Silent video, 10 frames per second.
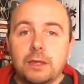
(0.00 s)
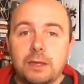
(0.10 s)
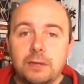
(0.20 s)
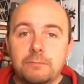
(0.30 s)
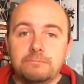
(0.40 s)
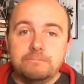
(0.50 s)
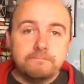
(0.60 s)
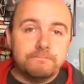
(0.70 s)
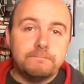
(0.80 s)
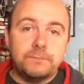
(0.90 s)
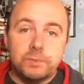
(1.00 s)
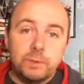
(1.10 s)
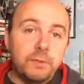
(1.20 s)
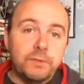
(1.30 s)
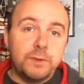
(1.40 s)
So it's
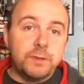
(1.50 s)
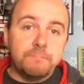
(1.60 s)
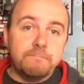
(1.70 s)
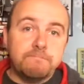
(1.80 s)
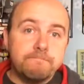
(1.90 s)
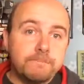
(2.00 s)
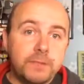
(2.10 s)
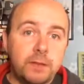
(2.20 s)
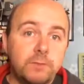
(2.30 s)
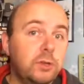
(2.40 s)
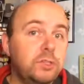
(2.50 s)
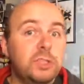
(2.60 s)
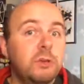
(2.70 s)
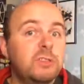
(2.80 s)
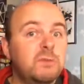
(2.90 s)
well worth the money. Yeah, and of course there's
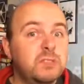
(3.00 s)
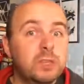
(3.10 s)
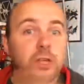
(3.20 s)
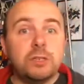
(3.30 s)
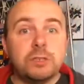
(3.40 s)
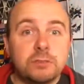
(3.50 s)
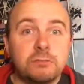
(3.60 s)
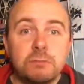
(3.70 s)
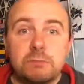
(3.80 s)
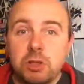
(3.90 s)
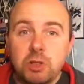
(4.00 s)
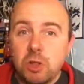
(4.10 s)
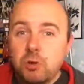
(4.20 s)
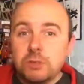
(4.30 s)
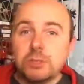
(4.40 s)
loads of stalls
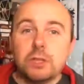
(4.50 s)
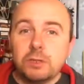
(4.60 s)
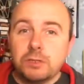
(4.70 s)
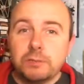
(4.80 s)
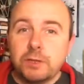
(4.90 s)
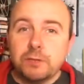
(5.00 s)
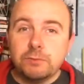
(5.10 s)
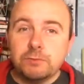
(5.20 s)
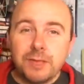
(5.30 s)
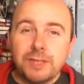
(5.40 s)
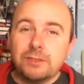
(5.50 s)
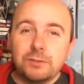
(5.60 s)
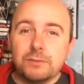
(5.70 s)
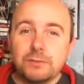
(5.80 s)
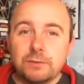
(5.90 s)
to pick up great
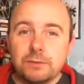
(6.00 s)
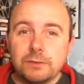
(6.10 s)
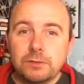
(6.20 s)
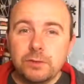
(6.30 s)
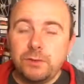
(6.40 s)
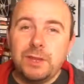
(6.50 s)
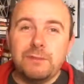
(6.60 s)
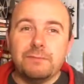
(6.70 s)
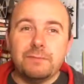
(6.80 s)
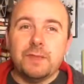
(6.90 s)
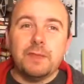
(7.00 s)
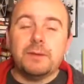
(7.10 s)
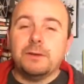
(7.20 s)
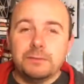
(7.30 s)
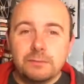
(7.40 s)
stuff you wouldn't even think
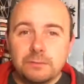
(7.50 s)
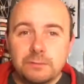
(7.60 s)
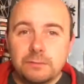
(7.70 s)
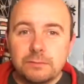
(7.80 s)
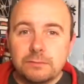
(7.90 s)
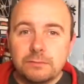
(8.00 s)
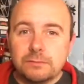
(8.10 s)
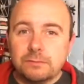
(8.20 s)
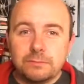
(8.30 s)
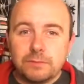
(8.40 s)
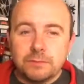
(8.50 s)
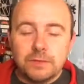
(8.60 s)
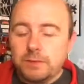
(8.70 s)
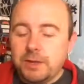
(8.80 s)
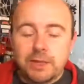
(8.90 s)
about. Off the
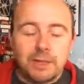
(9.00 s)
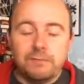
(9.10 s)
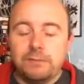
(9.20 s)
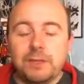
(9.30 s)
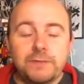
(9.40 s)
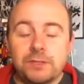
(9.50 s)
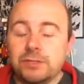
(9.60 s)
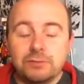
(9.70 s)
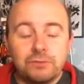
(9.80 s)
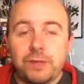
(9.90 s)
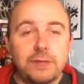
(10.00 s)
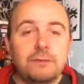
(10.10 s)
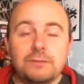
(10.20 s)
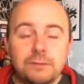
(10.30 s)
top of my head, I can't even think of it. It's just great.